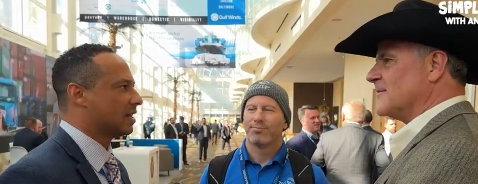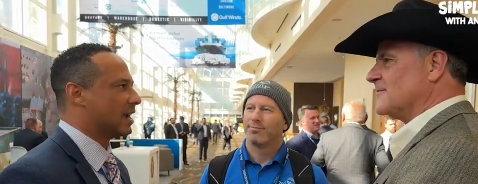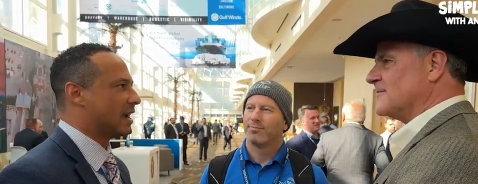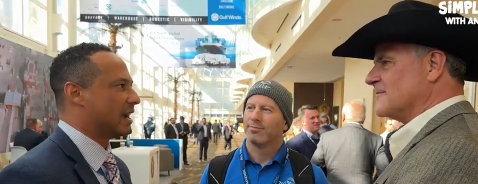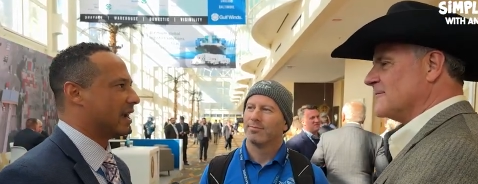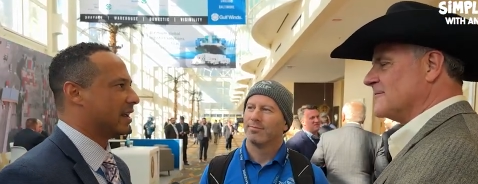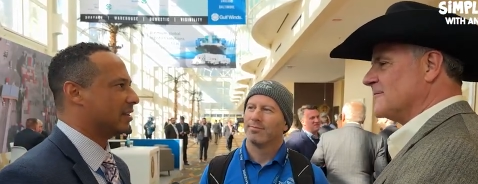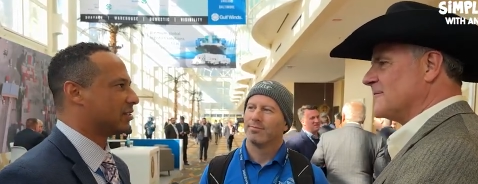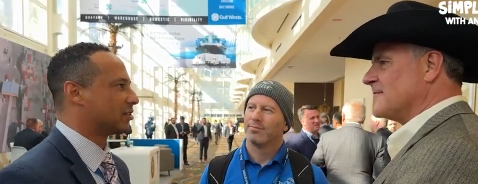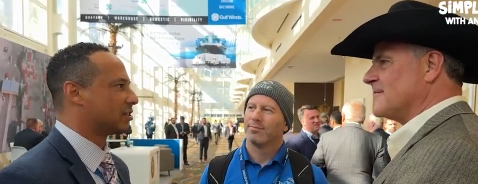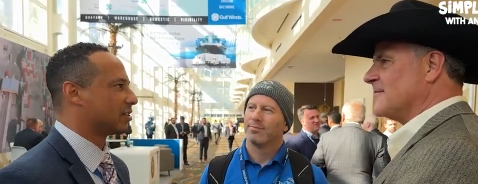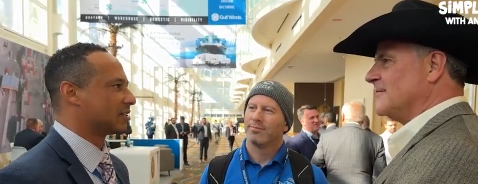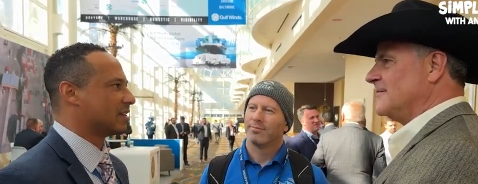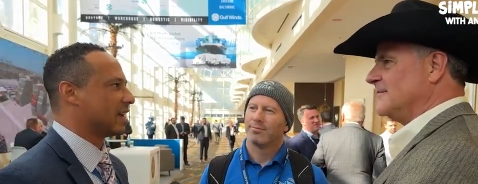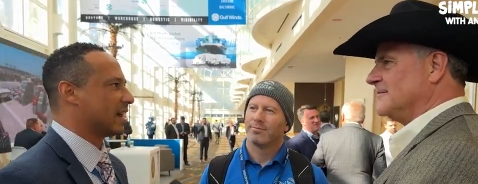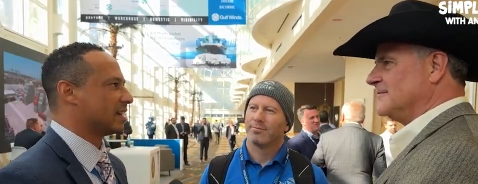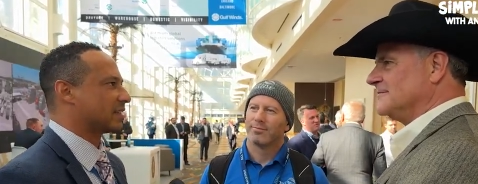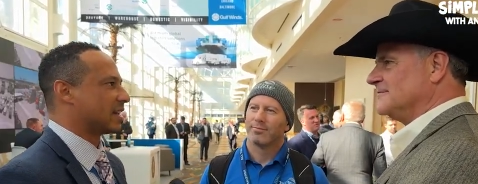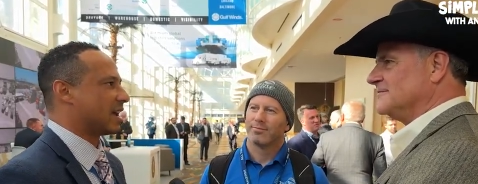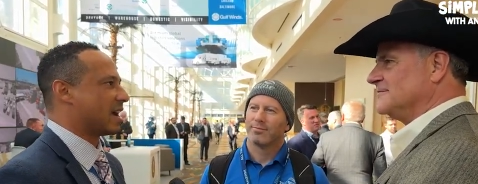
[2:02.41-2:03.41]
Speaker 1: And it's just
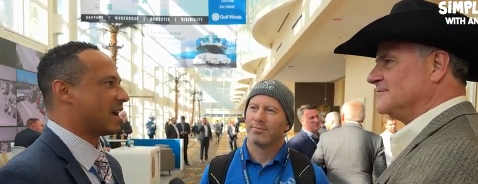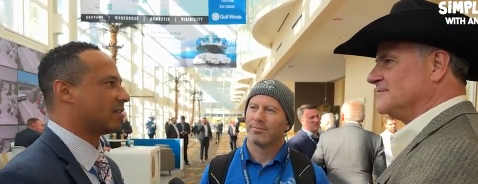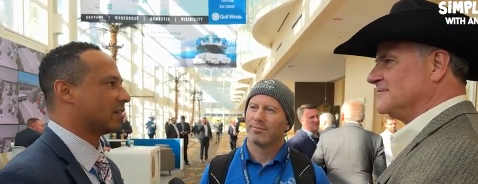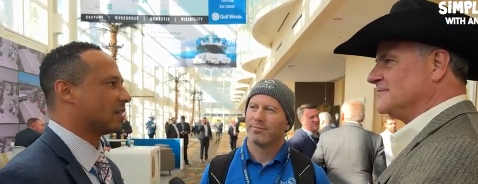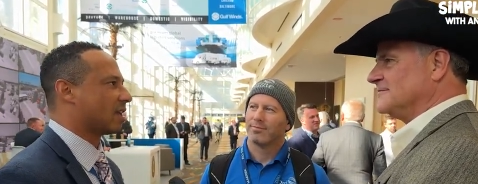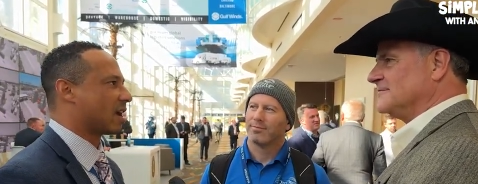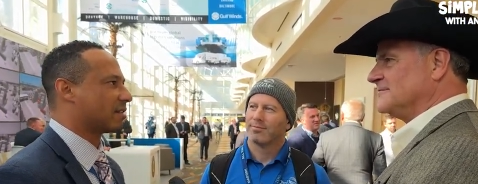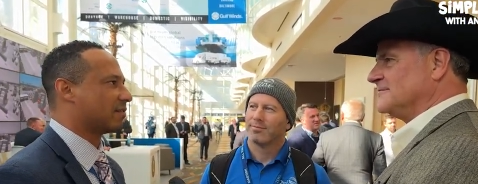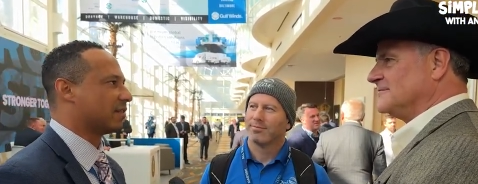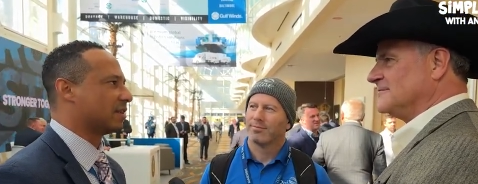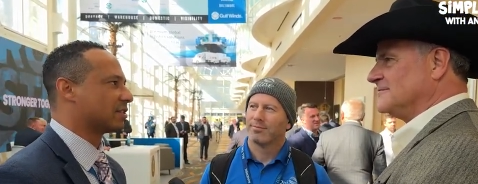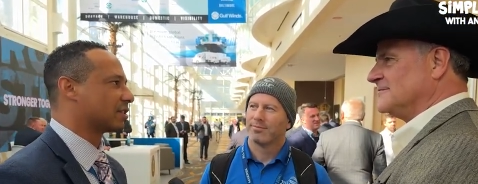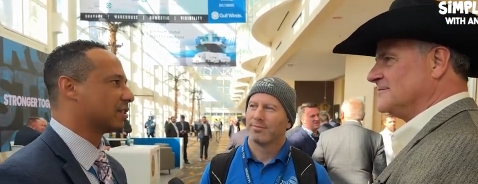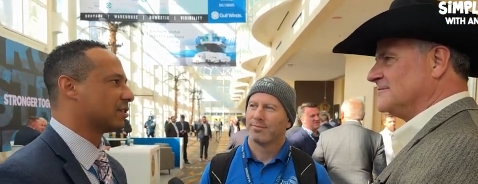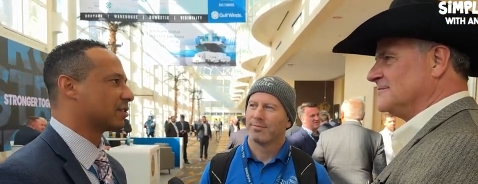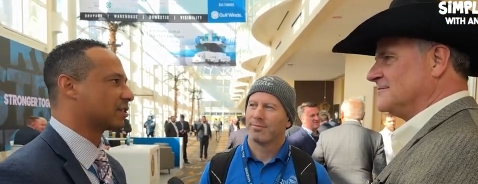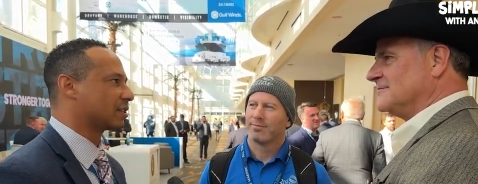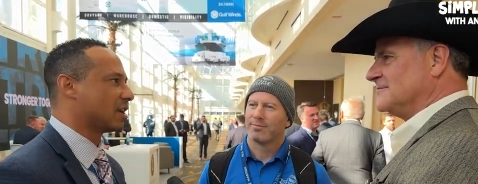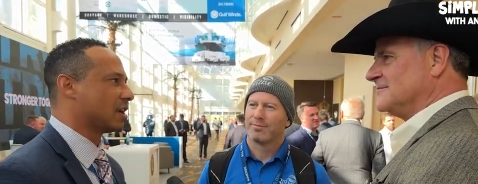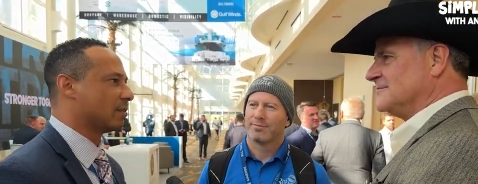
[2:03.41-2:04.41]
nice to have a lot of
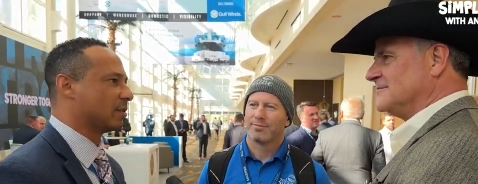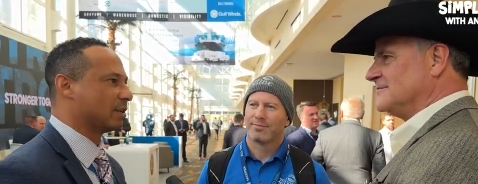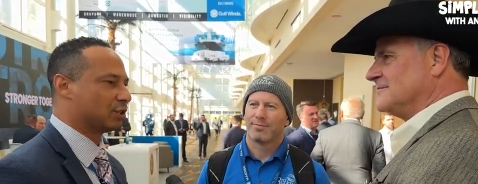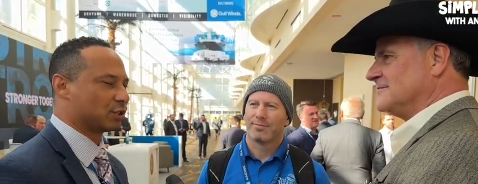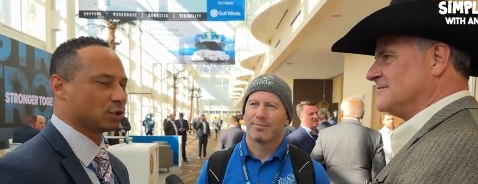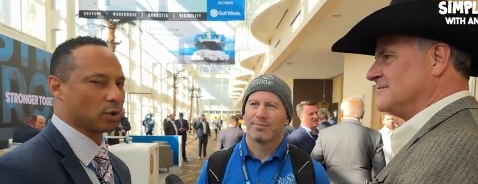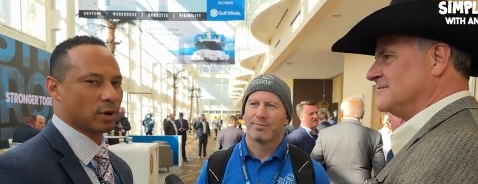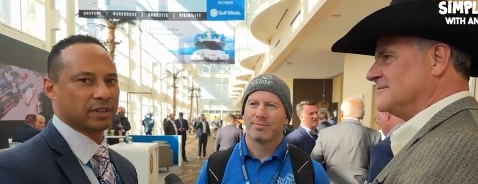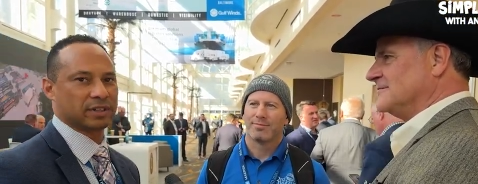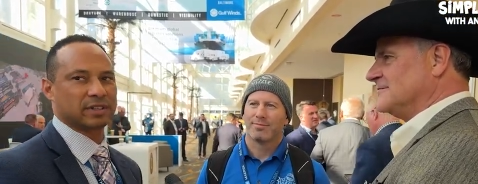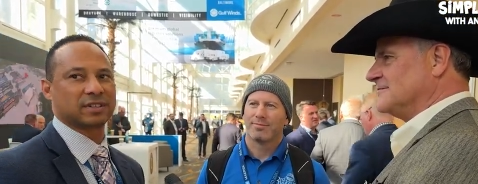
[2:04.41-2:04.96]
visitors come and enjoy the